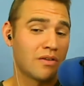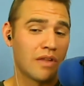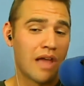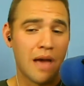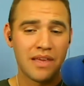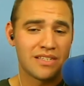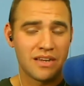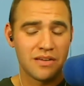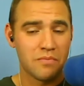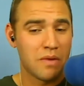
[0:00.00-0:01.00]
you know,
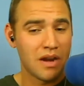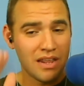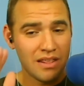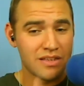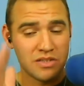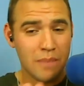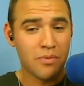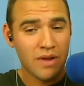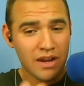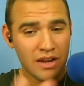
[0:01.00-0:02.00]
lobbyists and money that's
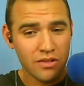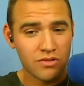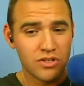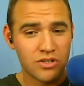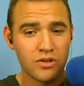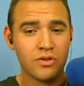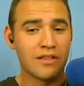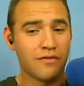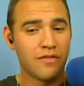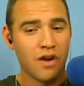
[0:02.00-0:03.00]
separating those two,
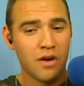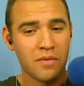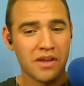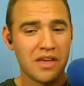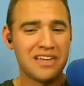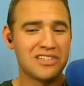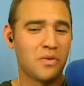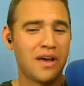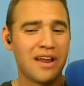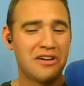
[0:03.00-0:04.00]
like the pharma companies
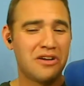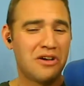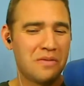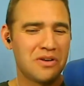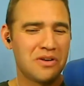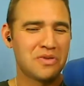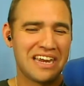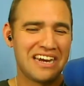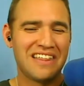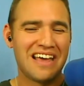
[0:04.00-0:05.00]
or what. I don't know how much we want to
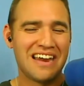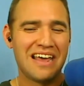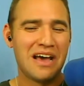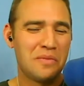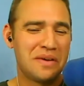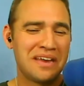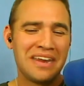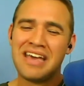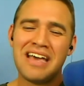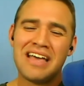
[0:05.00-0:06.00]
get into that now, but
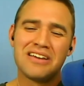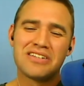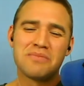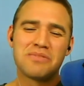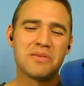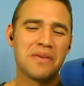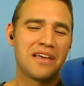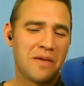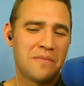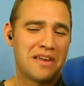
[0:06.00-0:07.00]
there seems yeah. to be
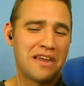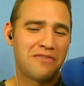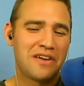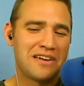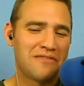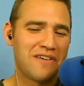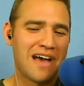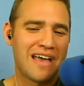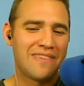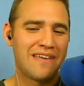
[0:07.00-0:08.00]
a, a, definite
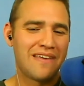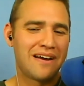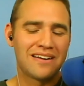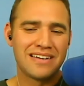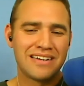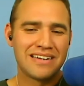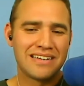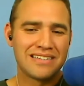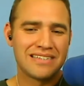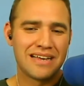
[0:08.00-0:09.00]
divide there, and,
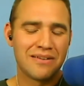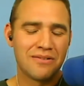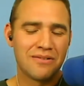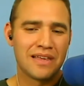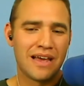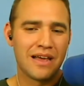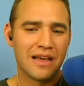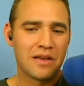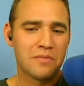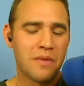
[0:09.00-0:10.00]
and it's uh, really I,
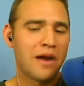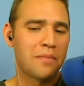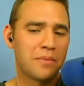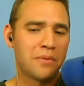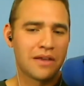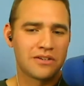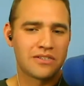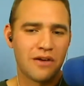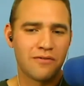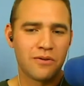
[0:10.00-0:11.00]
I, admire people like
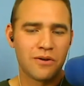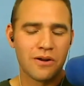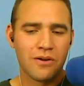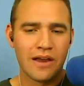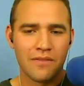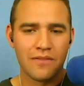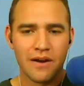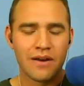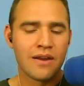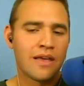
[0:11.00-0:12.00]
yourself who are going out
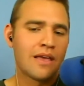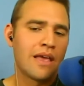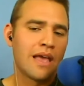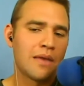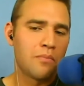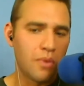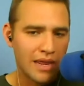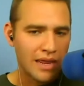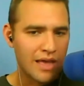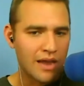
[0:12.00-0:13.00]
there and and
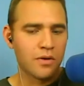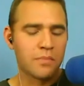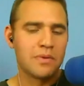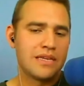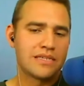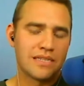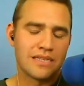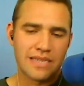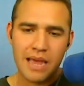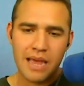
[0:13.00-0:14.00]
bringing that other piece to
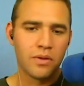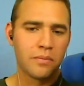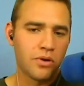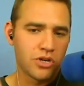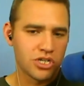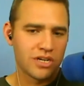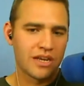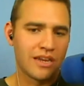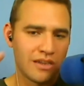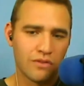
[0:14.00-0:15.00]
the table and pushing
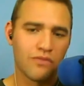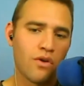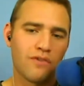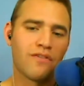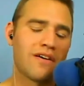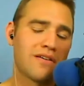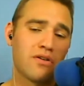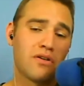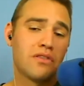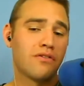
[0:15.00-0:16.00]
it into the forefront
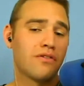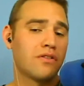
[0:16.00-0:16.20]
in the,